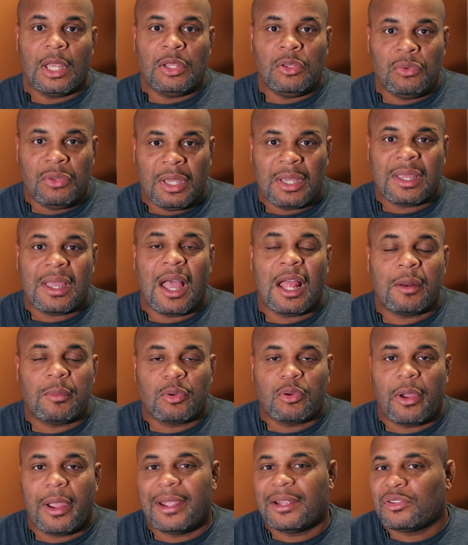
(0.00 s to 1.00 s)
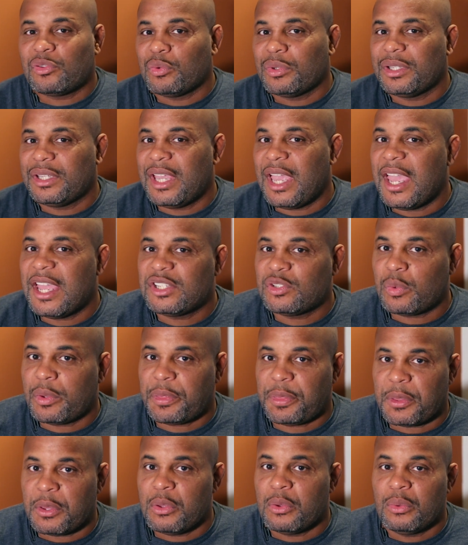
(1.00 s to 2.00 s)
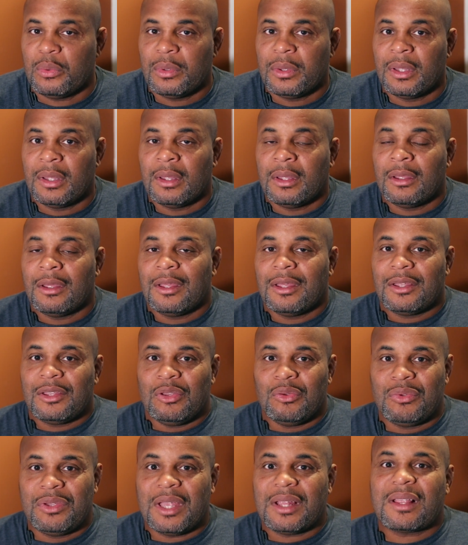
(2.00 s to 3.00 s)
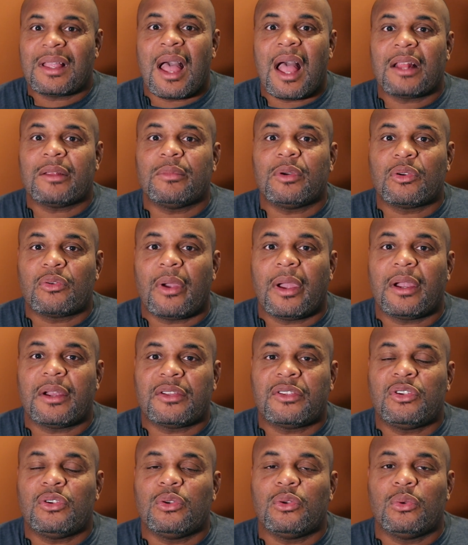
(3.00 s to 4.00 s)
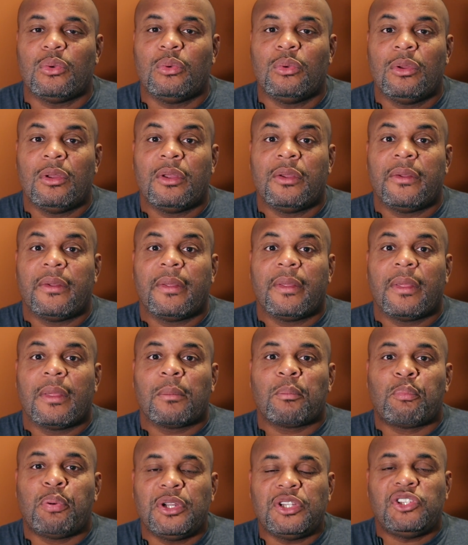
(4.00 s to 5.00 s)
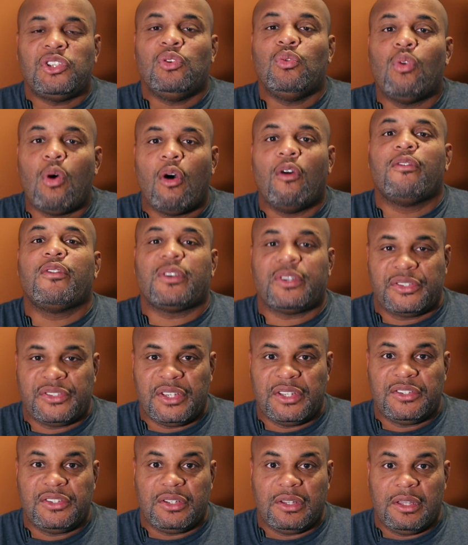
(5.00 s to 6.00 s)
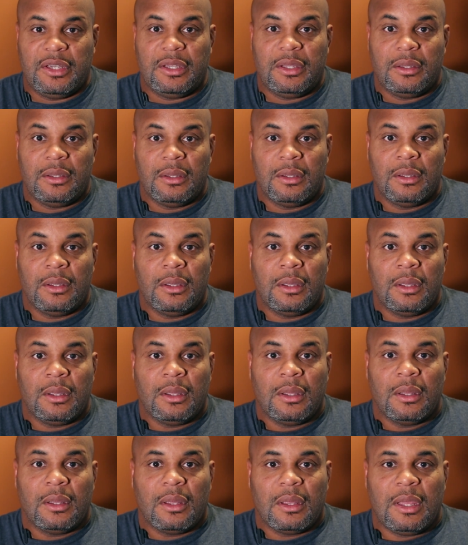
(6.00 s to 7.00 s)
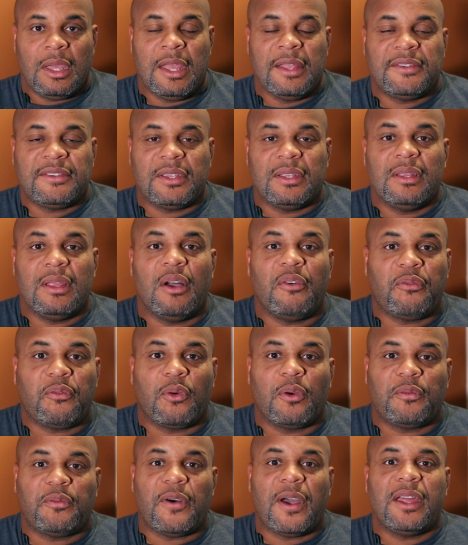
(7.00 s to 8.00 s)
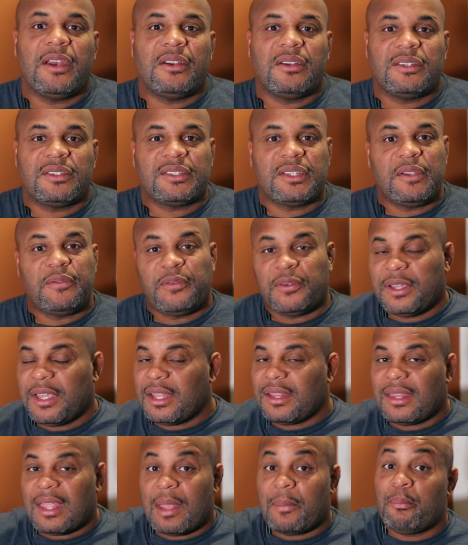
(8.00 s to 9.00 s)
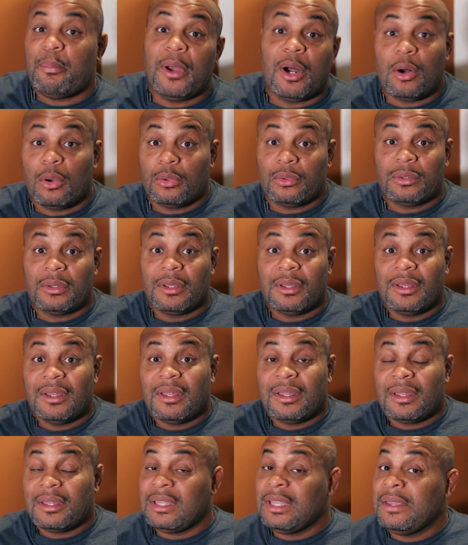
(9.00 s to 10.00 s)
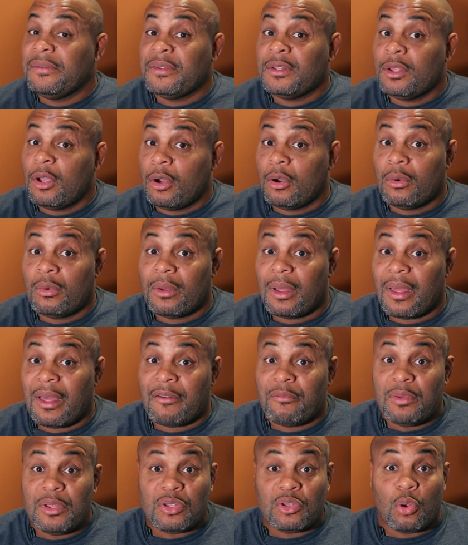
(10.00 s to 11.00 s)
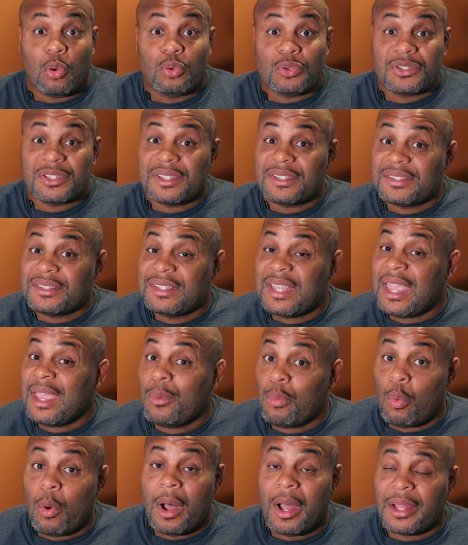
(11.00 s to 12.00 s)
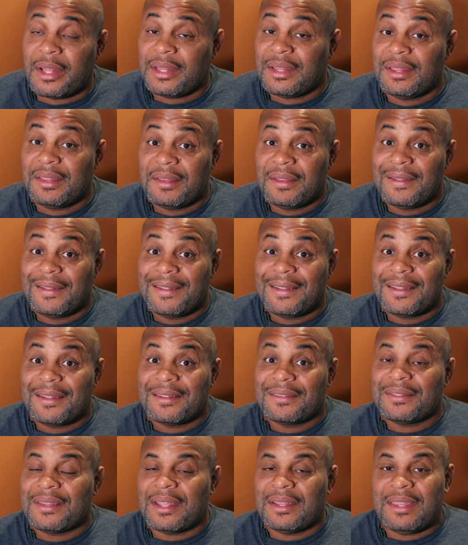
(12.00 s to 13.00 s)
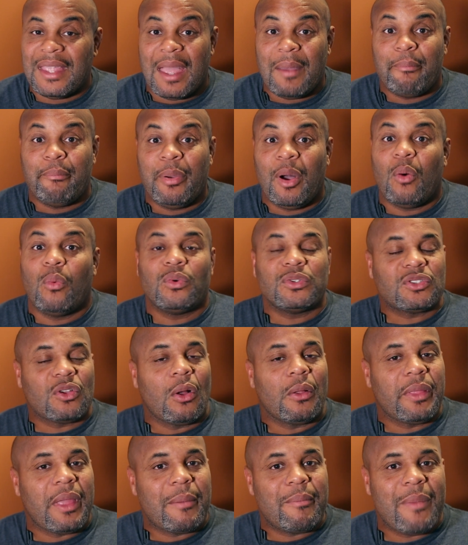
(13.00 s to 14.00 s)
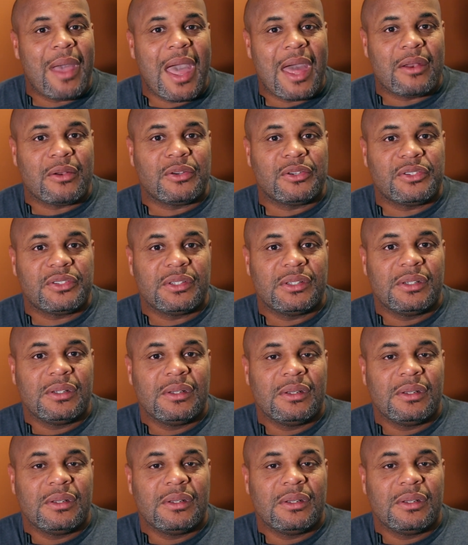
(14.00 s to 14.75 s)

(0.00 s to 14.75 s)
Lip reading: You get Conor McGregor to engage with you. You get Conor McGregor to put you over, essentially. It's enough for a fighter to say, forget that belt. Even though I've been told since day one that that belt was all that matters,